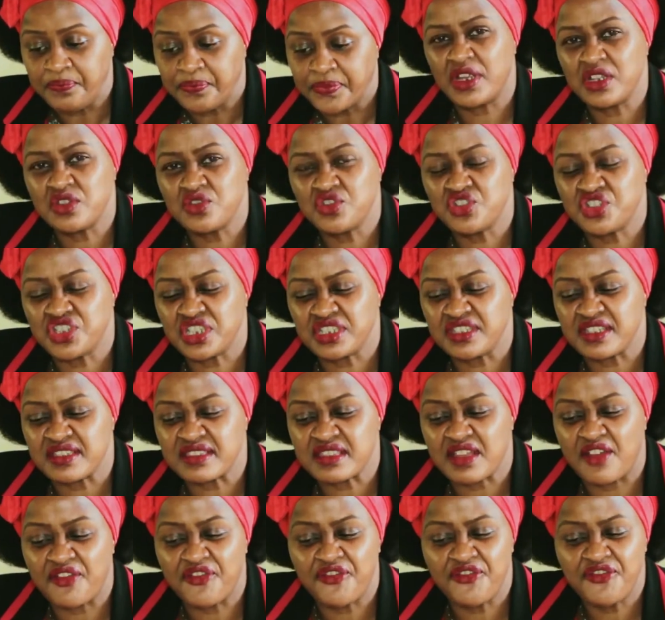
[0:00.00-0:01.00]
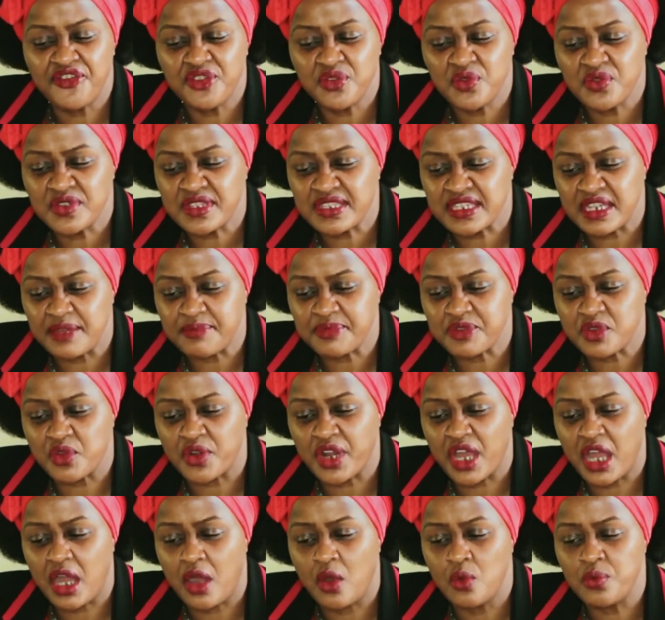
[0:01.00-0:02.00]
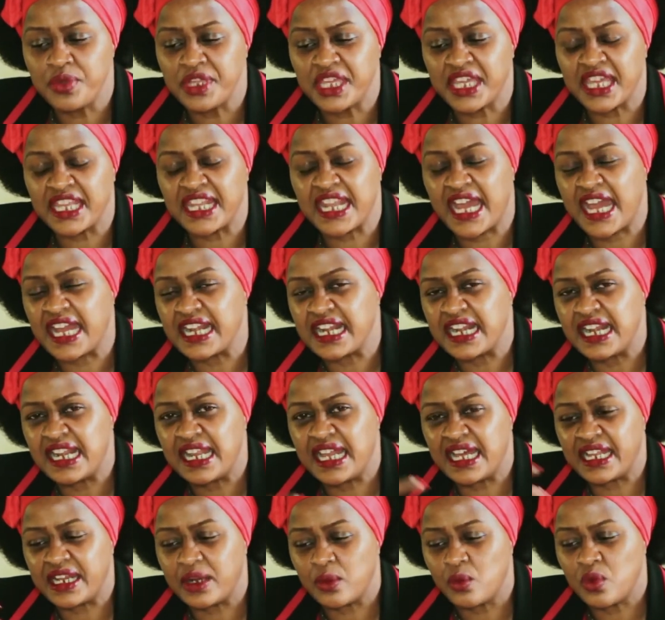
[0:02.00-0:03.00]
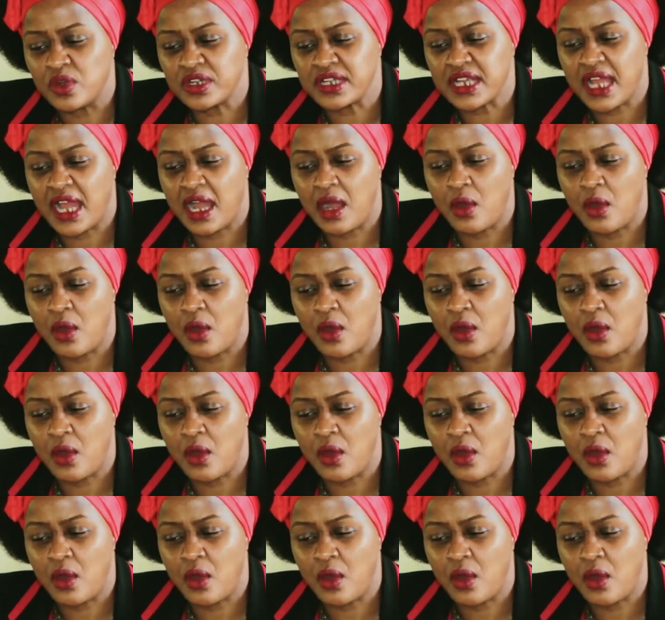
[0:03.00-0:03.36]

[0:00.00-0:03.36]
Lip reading: I'm going to share just a few steps on how we can unlearn.